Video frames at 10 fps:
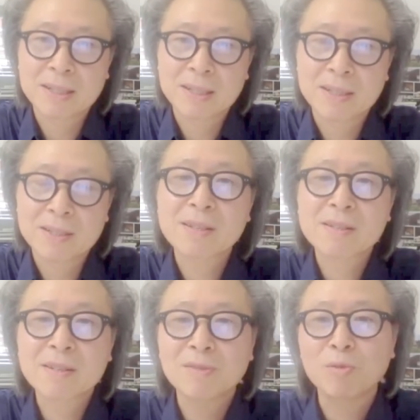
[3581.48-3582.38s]
It this
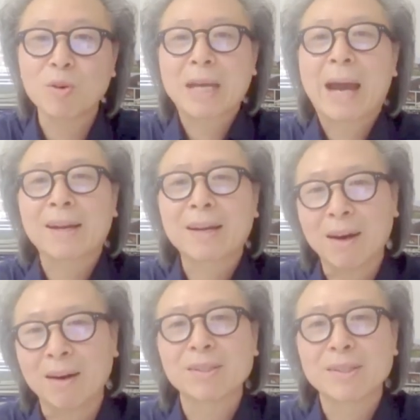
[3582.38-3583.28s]
is a, what I
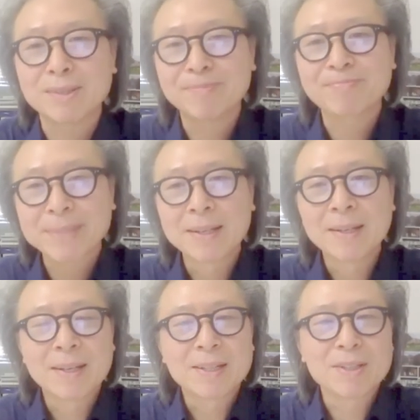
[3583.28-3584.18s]
call the
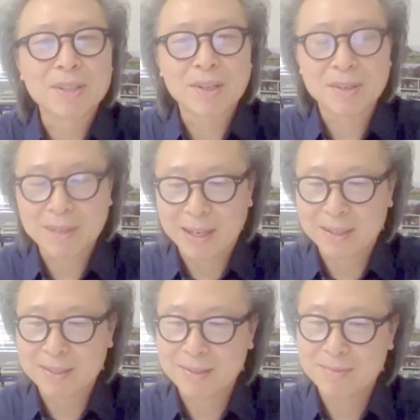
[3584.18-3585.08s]
you know,
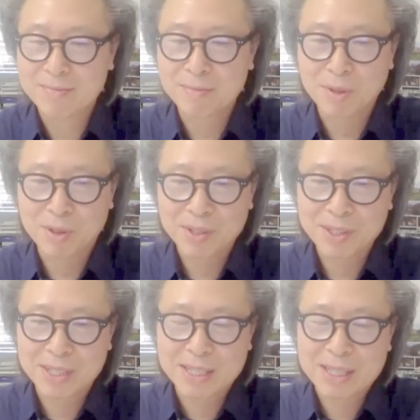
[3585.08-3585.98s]
like uh, more
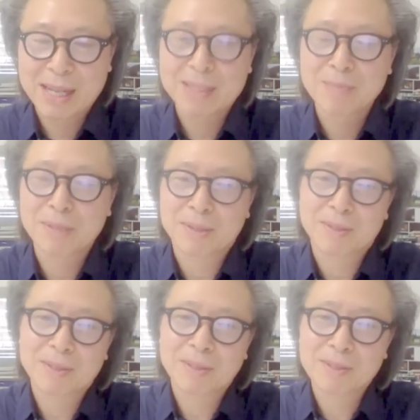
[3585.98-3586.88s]

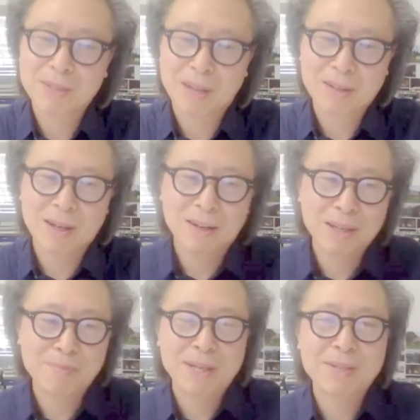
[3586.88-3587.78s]
sustainable. It's not
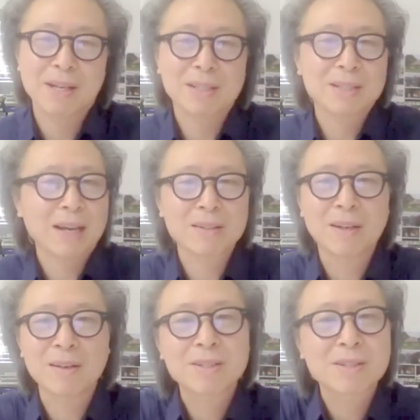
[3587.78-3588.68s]
only based on the
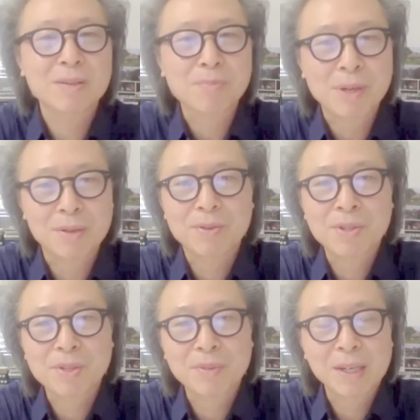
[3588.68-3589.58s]
technology
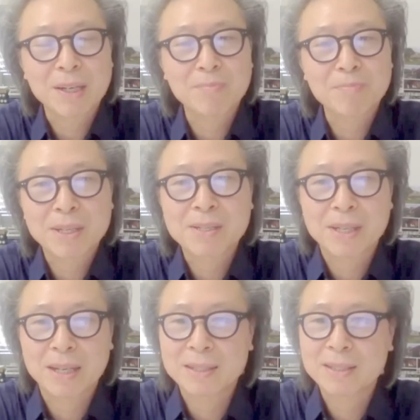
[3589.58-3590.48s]
approach, we can based
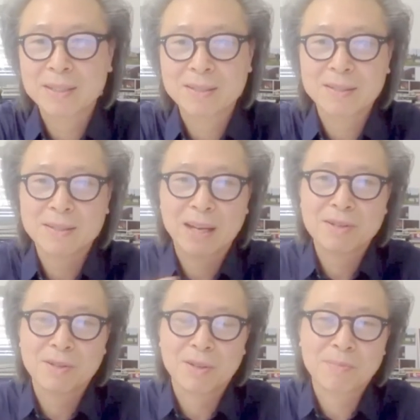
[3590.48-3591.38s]
on the, this
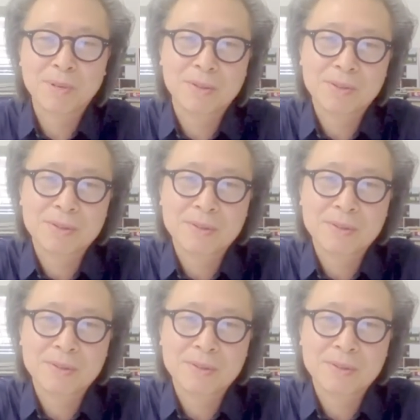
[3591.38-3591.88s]
natural approach.